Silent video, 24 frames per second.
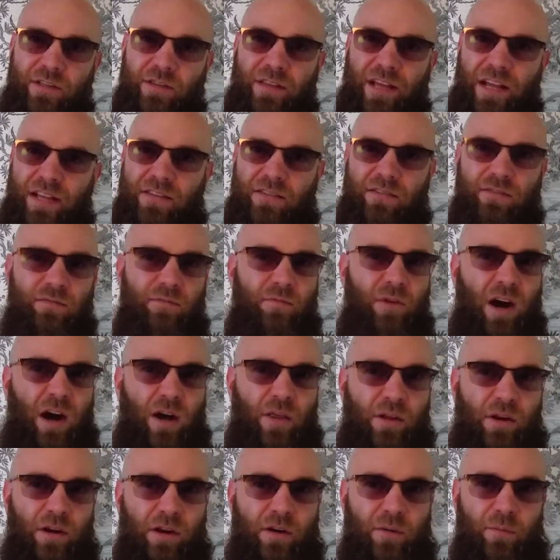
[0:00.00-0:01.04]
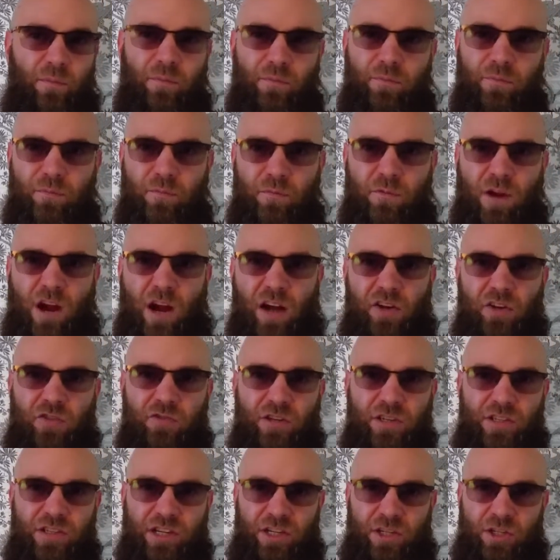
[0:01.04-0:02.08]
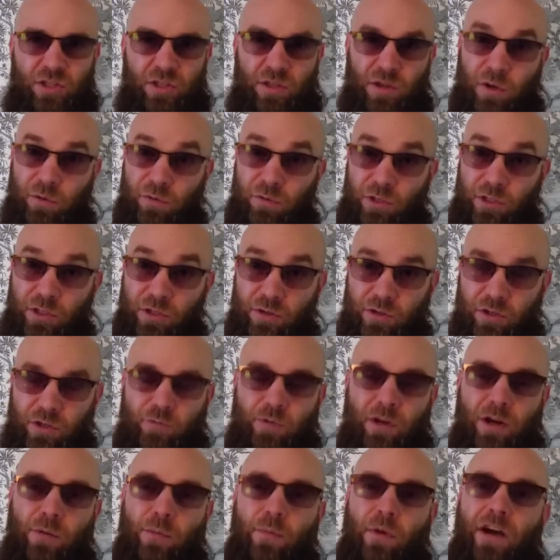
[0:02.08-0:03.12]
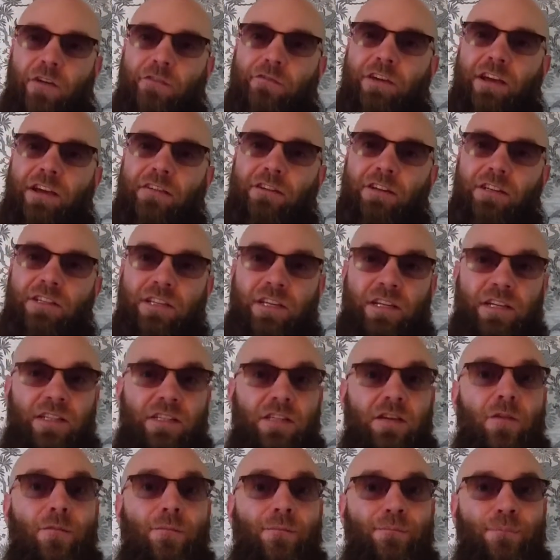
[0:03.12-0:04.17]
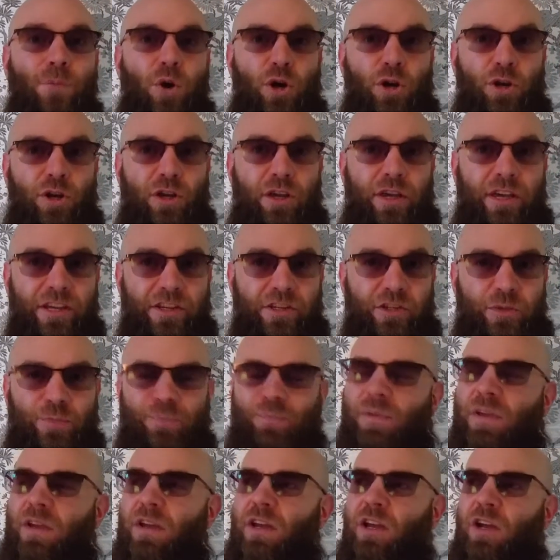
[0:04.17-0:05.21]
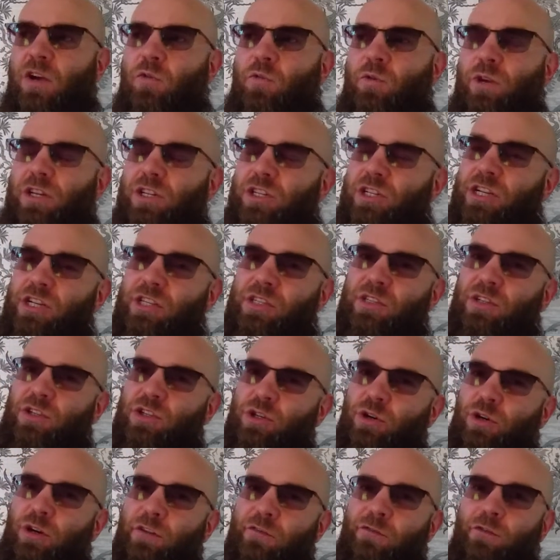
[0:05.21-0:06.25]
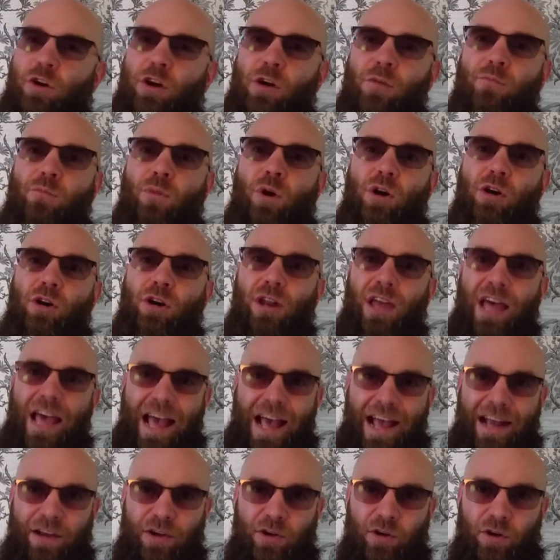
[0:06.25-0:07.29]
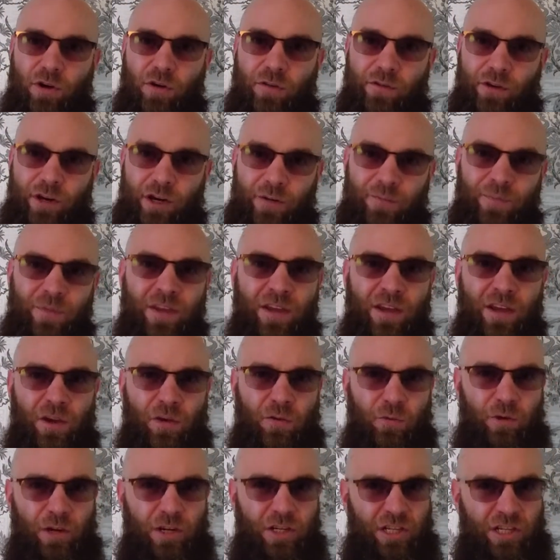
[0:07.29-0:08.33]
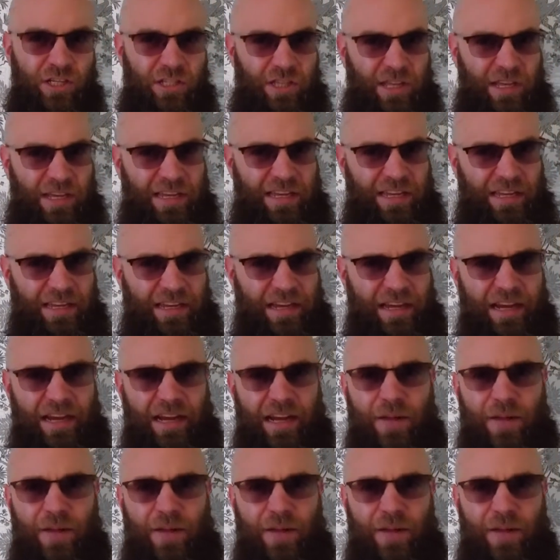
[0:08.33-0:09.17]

that other countries just don't use. One of my favorites is morkkis, which is short for moral hangover, which is the